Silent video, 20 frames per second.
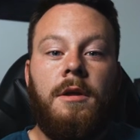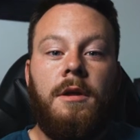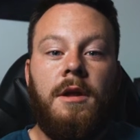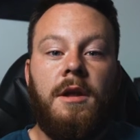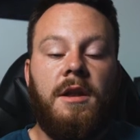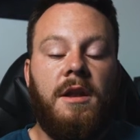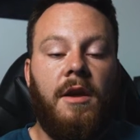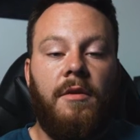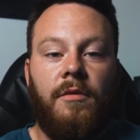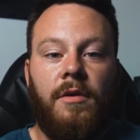
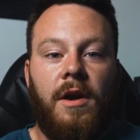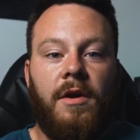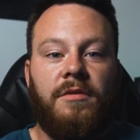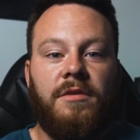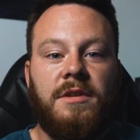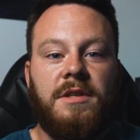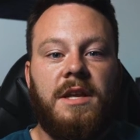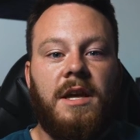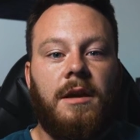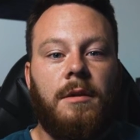and never have
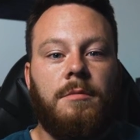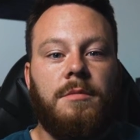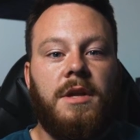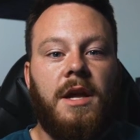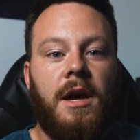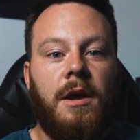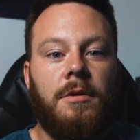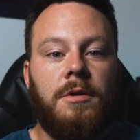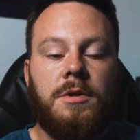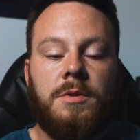to take them
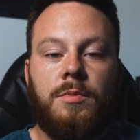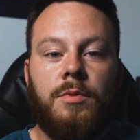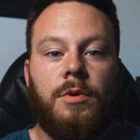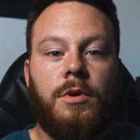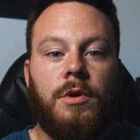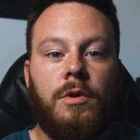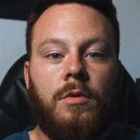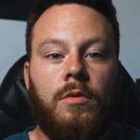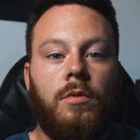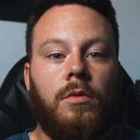down is
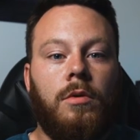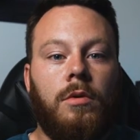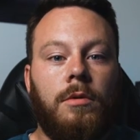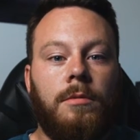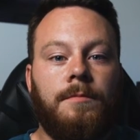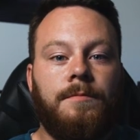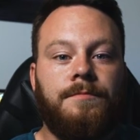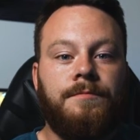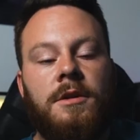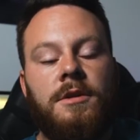pretty cool.
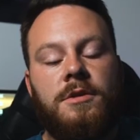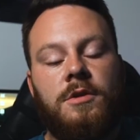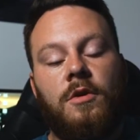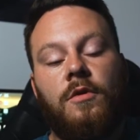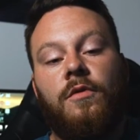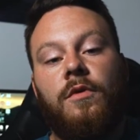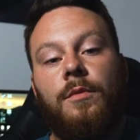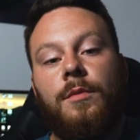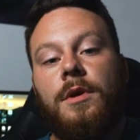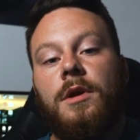So
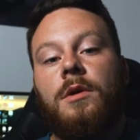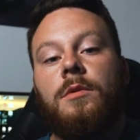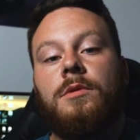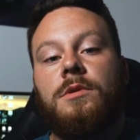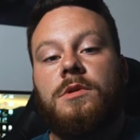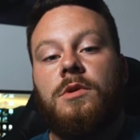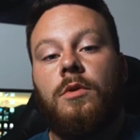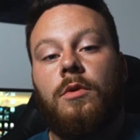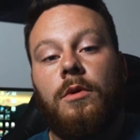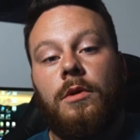for me, it was
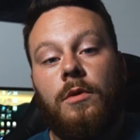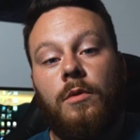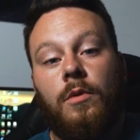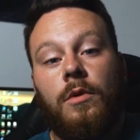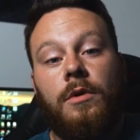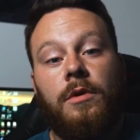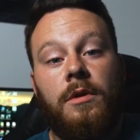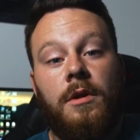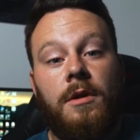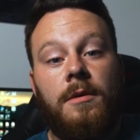totally
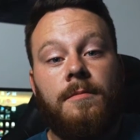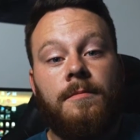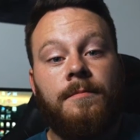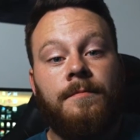worth it.